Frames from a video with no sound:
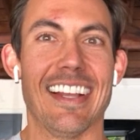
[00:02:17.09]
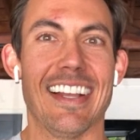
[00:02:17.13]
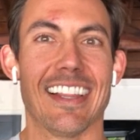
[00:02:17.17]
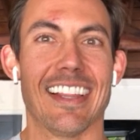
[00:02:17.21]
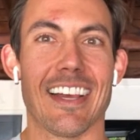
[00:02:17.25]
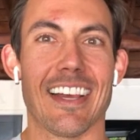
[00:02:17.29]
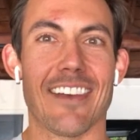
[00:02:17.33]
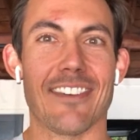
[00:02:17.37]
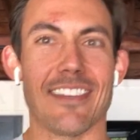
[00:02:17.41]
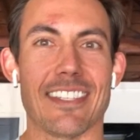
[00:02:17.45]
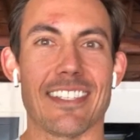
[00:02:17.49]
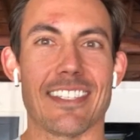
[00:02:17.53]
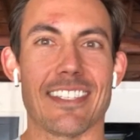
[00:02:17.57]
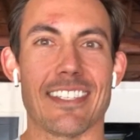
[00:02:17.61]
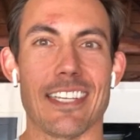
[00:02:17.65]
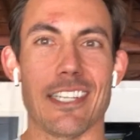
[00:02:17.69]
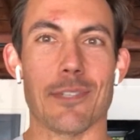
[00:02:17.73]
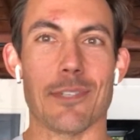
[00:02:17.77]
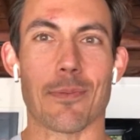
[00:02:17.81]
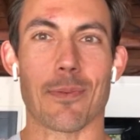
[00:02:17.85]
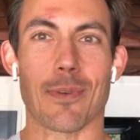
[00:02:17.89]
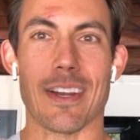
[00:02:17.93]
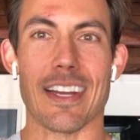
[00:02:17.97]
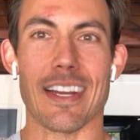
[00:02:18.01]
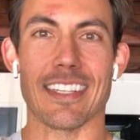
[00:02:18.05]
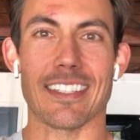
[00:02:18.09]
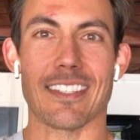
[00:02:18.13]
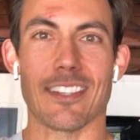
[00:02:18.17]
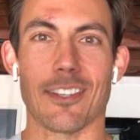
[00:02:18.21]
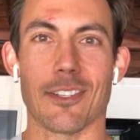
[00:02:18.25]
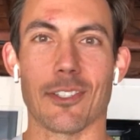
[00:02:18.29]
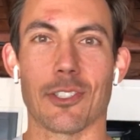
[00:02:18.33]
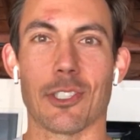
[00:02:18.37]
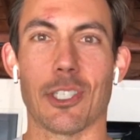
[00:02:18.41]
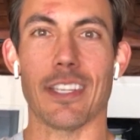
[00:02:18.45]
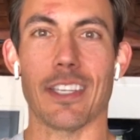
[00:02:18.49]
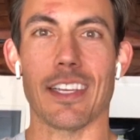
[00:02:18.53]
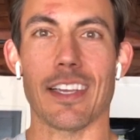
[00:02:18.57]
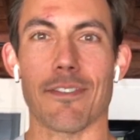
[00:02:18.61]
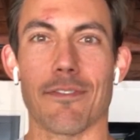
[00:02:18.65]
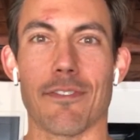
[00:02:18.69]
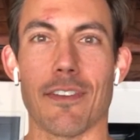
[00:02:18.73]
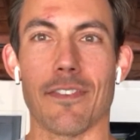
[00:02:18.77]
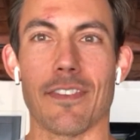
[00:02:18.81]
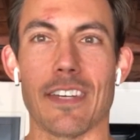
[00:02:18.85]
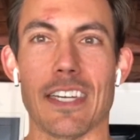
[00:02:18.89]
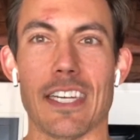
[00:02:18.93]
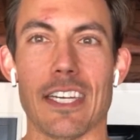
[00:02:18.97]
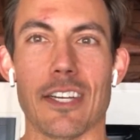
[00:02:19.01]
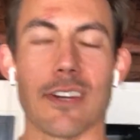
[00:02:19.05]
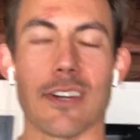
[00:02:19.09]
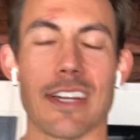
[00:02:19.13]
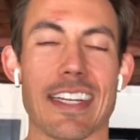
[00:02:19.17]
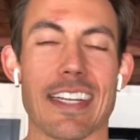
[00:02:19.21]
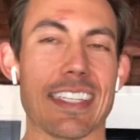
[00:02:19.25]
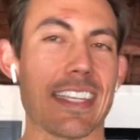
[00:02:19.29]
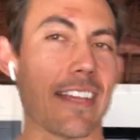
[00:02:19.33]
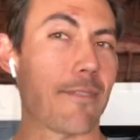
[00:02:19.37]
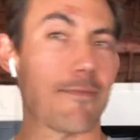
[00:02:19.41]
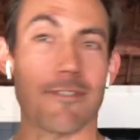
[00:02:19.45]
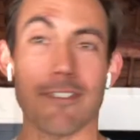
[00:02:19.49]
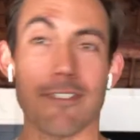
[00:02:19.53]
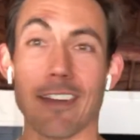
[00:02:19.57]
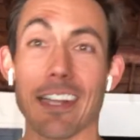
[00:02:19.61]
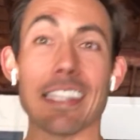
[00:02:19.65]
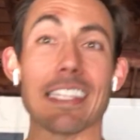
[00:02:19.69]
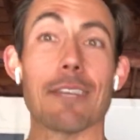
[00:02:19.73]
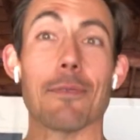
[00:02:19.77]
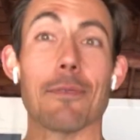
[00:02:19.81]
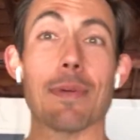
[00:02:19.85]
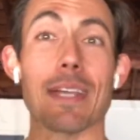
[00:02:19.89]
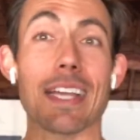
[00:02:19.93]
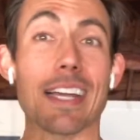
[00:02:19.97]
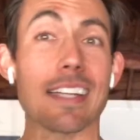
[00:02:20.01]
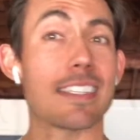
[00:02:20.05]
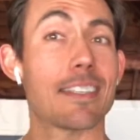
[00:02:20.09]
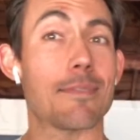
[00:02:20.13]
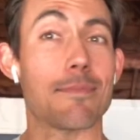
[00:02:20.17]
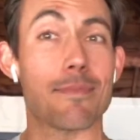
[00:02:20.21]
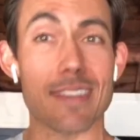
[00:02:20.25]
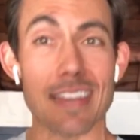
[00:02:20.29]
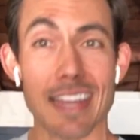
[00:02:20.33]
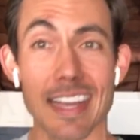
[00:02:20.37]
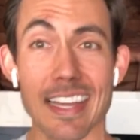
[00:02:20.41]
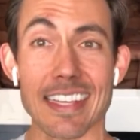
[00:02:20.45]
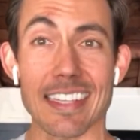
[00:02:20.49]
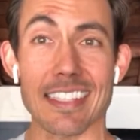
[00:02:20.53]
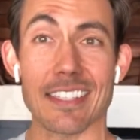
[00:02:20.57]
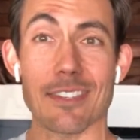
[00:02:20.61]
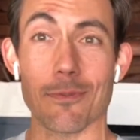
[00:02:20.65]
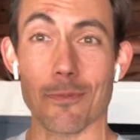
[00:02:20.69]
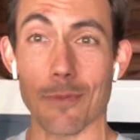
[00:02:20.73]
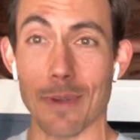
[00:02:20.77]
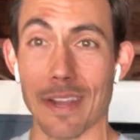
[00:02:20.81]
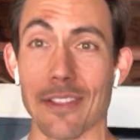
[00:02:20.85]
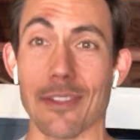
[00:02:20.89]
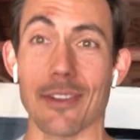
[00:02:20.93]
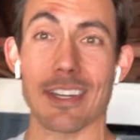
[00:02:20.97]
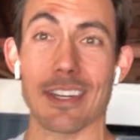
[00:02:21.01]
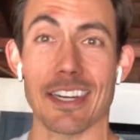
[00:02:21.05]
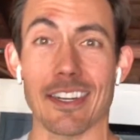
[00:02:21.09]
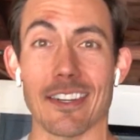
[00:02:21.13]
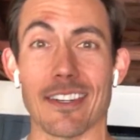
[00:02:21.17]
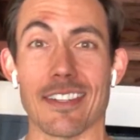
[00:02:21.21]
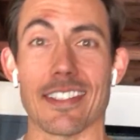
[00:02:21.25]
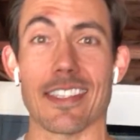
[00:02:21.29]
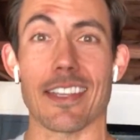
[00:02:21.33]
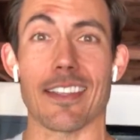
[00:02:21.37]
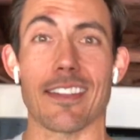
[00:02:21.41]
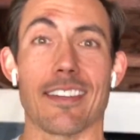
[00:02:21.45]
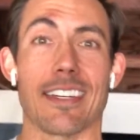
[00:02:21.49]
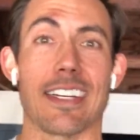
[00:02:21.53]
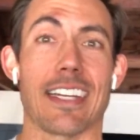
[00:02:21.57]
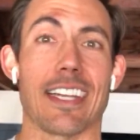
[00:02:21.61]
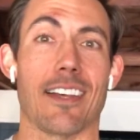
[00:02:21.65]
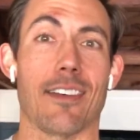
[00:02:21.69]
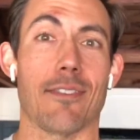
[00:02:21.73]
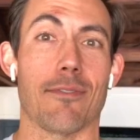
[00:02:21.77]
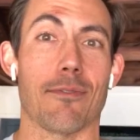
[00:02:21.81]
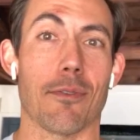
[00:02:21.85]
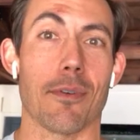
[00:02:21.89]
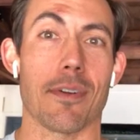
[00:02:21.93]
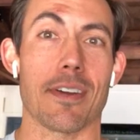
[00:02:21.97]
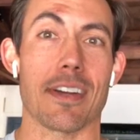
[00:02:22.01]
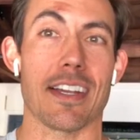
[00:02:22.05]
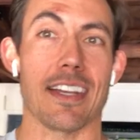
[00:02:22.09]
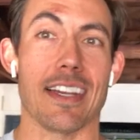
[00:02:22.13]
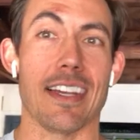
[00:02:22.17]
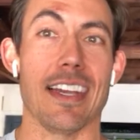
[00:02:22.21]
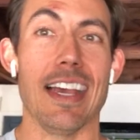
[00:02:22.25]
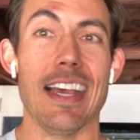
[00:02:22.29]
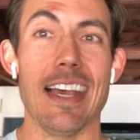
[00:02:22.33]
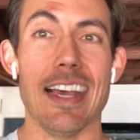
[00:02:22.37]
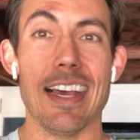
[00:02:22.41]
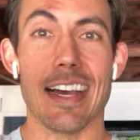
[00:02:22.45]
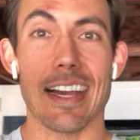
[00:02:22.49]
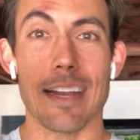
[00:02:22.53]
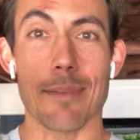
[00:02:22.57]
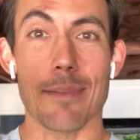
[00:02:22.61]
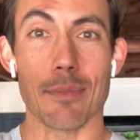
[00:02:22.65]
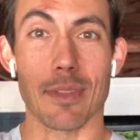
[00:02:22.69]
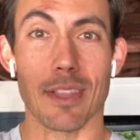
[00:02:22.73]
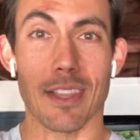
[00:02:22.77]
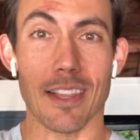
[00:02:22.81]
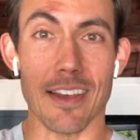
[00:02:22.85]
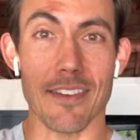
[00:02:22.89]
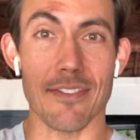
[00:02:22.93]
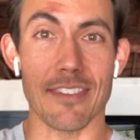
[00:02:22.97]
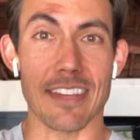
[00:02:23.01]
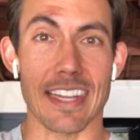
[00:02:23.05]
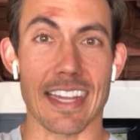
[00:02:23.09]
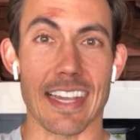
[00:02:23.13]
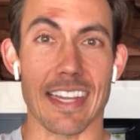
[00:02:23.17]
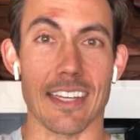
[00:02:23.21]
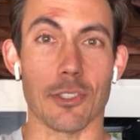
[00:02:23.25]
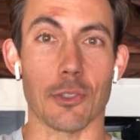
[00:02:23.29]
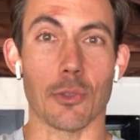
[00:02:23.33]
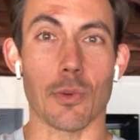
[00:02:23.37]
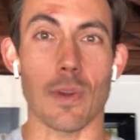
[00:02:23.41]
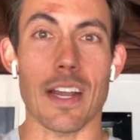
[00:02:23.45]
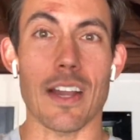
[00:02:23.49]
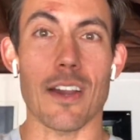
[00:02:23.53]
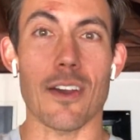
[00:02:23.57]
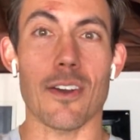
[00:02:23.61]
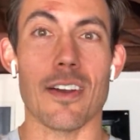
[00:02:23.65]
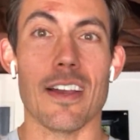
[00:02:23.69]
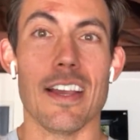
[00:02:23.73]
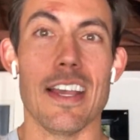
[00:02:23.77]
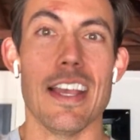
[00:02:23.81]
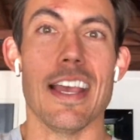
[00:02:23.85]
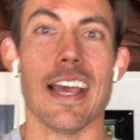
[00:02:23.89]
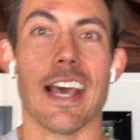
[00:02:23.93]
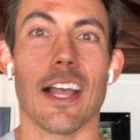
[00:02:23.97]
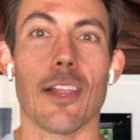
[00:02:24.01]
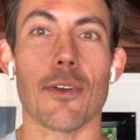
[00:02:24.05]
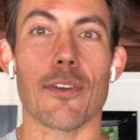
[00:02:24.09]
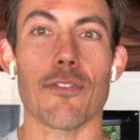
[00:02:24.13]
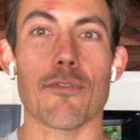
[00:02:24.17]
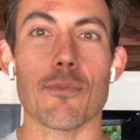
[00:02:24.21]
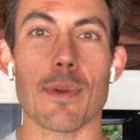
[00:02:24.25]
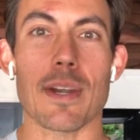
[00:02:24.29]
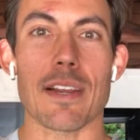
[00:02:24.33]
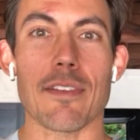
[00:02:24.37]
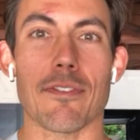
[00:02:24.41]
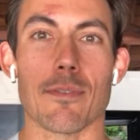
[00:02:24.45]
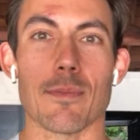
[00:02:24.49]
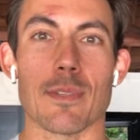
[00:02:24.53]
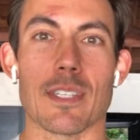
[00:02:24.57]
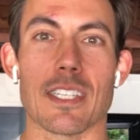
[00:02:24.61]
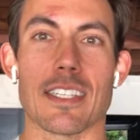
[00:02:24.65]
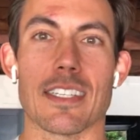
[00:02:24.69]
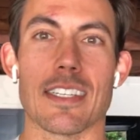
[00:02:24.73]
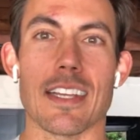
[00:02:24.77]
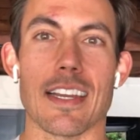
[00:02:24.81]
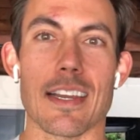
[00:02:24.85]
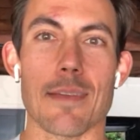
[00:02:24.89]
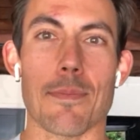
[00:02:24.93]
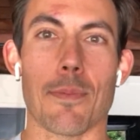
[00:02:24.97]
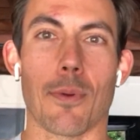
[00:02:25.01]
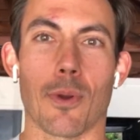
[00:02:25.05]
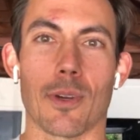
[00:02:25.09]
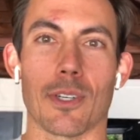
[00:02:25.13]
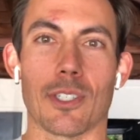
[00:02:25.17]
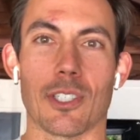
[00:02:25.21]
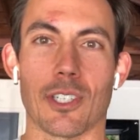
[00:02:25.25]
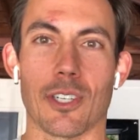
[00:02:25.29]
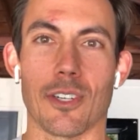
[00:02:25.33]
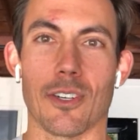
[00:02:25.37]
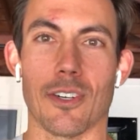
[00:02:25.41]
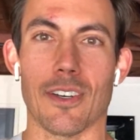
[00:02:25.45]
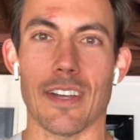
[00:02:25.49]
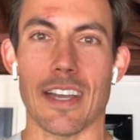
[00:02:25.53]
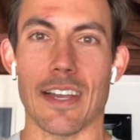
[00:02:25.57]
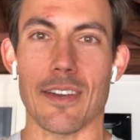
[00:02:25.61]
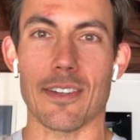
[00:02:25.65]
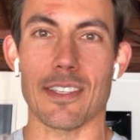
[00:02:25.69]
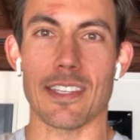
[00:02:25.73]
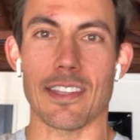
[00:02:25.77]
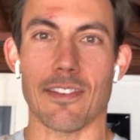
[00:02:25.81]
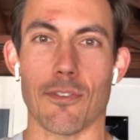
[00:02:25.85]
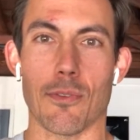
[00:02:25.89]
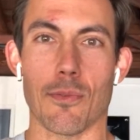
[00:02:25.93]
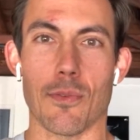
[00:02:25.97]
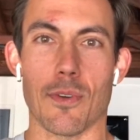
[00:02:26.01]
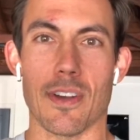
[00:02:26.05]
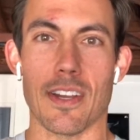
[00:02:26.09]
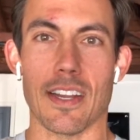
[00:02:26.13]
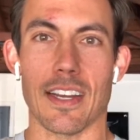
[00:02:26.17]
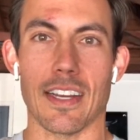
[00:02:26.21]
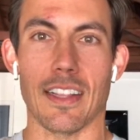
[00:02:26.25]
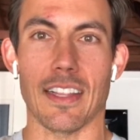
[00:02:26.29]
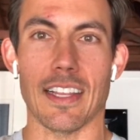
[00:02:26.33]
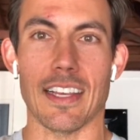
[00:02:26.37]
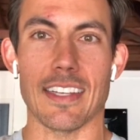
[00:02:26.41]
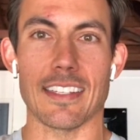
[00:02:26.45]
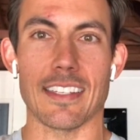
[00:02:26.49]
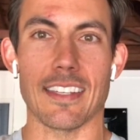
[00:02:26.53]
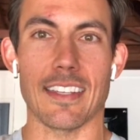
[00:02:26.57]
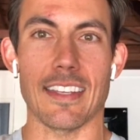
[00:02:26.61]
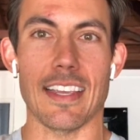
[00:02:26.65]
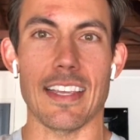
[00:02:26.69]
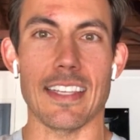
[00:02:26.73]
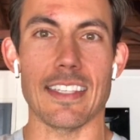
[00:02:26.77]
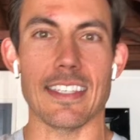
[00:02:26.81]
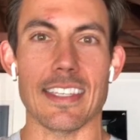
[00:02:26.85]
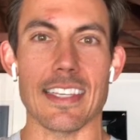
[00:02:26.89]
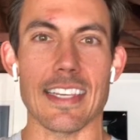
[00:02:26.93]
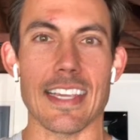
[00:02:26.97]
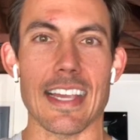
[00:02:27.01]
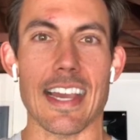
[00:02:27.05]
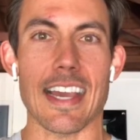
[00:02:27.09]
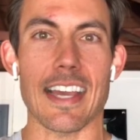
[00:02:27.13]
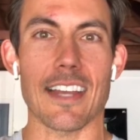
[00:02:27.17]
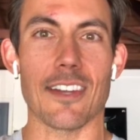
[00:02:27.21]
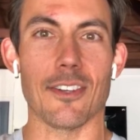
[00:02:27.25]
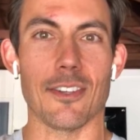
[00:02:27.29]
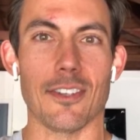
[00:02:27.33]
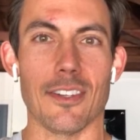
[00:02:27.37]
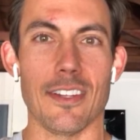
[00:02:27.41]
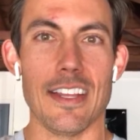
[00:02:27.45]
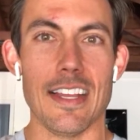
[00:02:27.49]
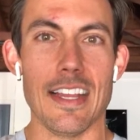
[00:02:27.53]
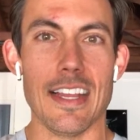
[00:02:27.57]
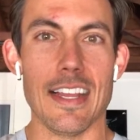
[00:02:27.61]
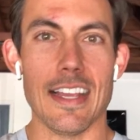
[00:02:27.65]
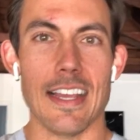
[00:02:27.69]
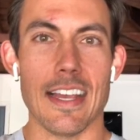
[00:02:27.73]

Love it. Sea Springs, a little chilly at 50 degrees. And finally, we got some nice weather here in Southern California. I'm loving it. Joao, hello, everybody from sunny Portugal. How is everyone? Leslie, Seattle.